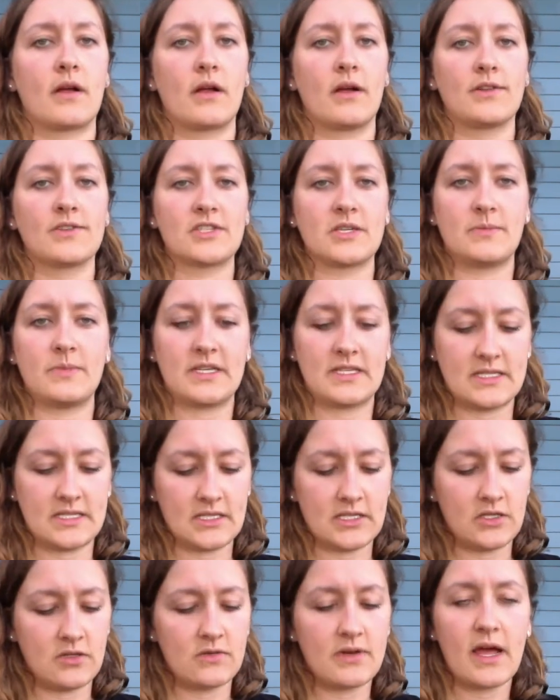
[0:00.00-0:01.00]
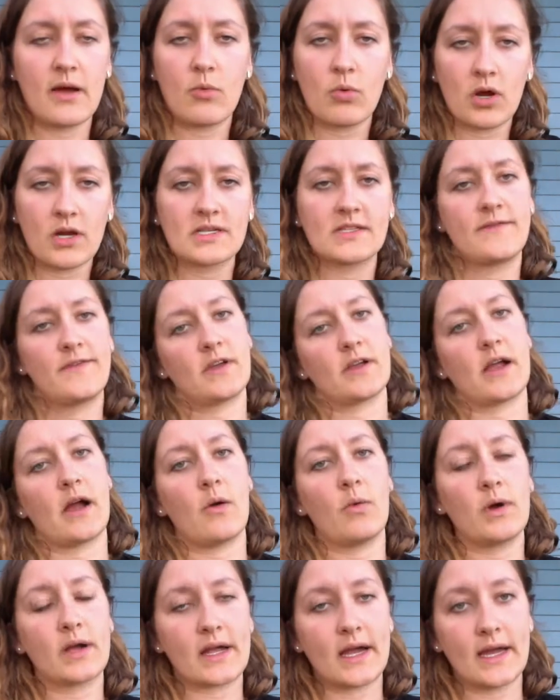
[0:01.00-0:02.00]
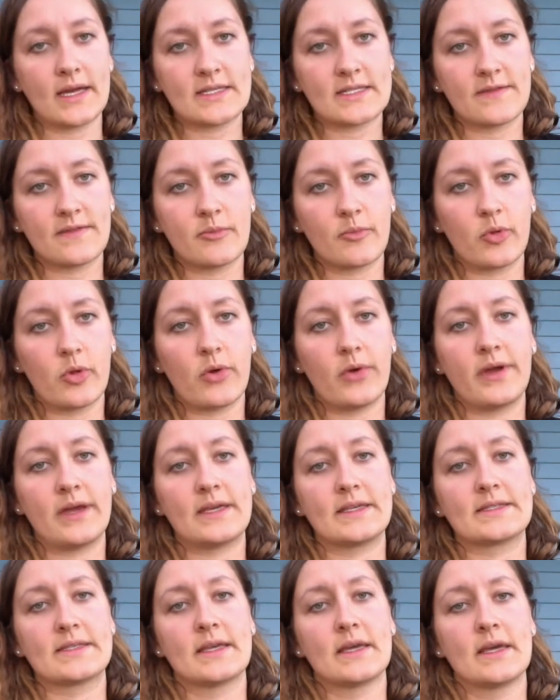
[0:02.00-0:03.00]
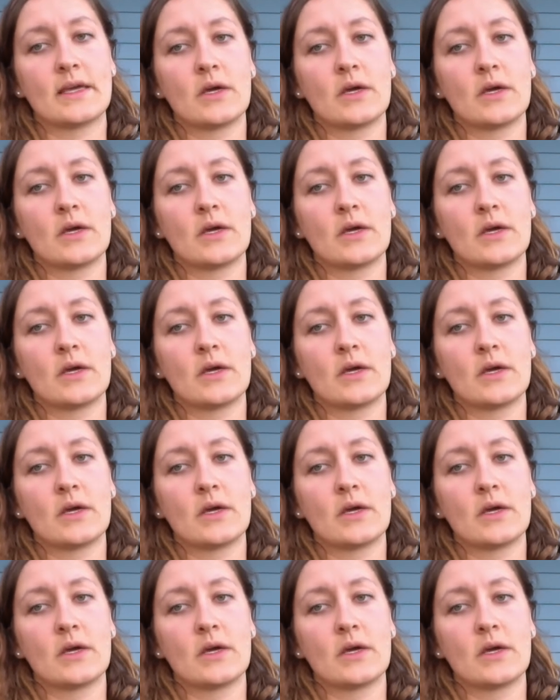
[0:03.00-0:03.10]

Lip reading: LGBTQ network to figure out what kinds of employees